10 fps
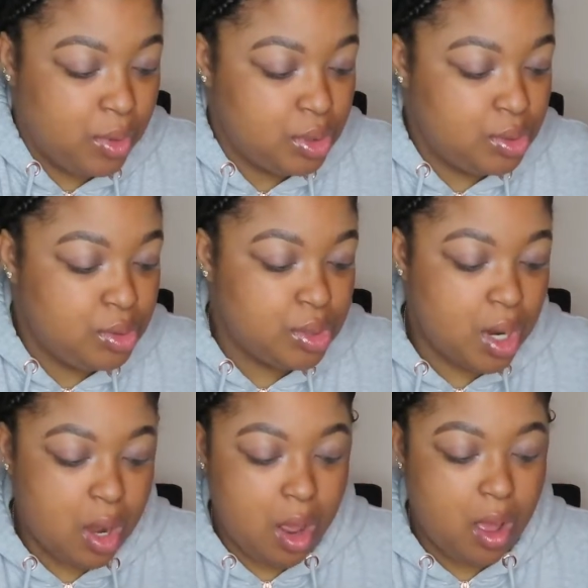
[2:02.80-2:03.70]
going to
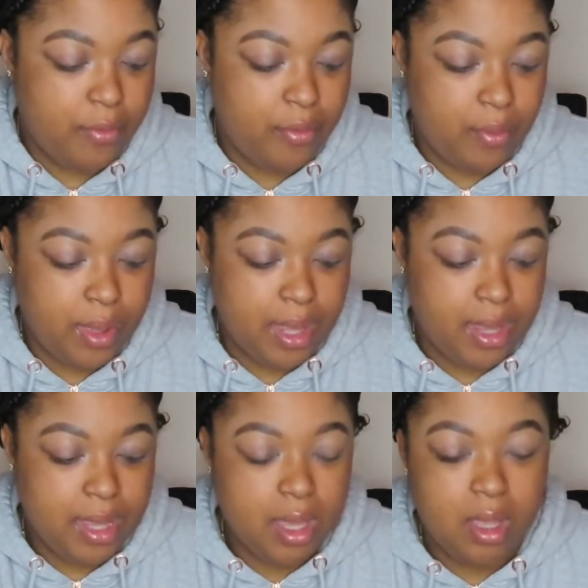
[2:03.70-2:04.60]
start off
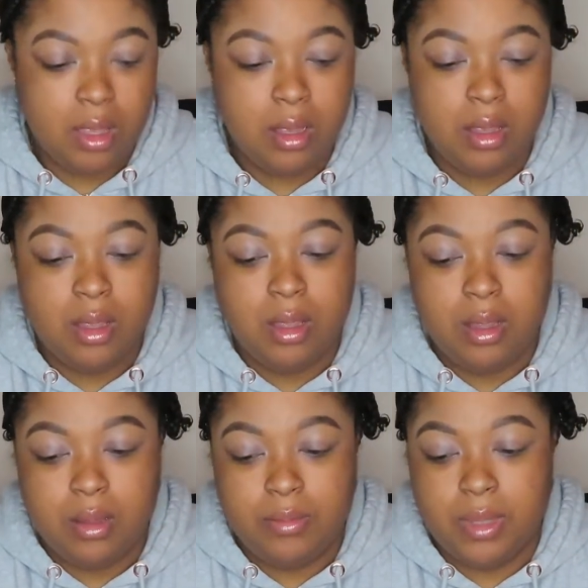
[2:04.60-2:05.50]
with,
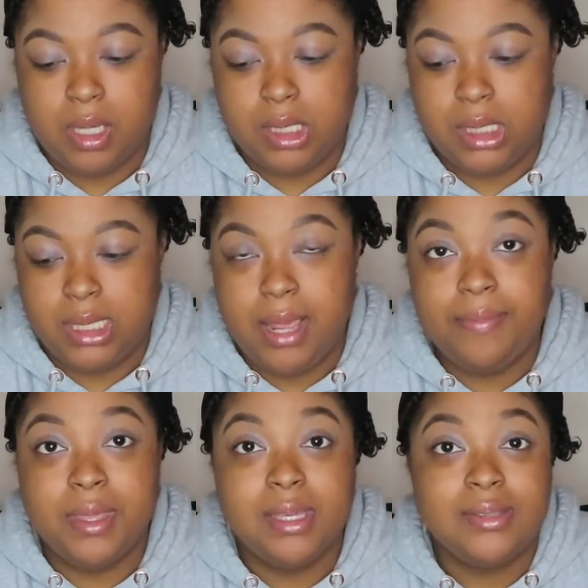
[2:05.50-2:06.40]
let me
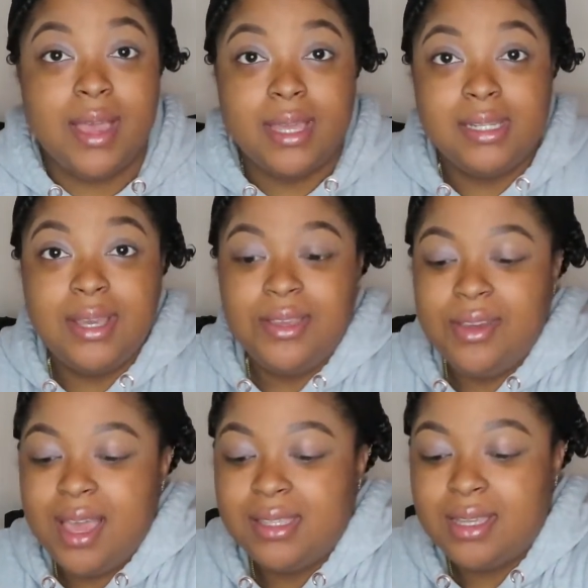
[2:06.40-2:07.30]
unsnap these so I can tell you
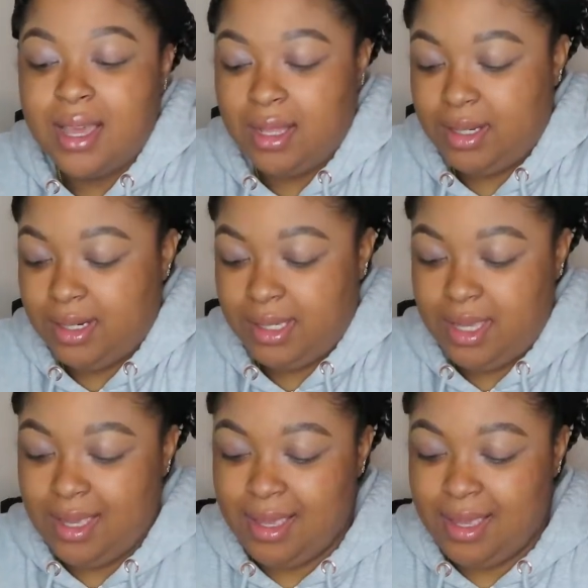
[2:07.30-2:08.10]
guys the colors.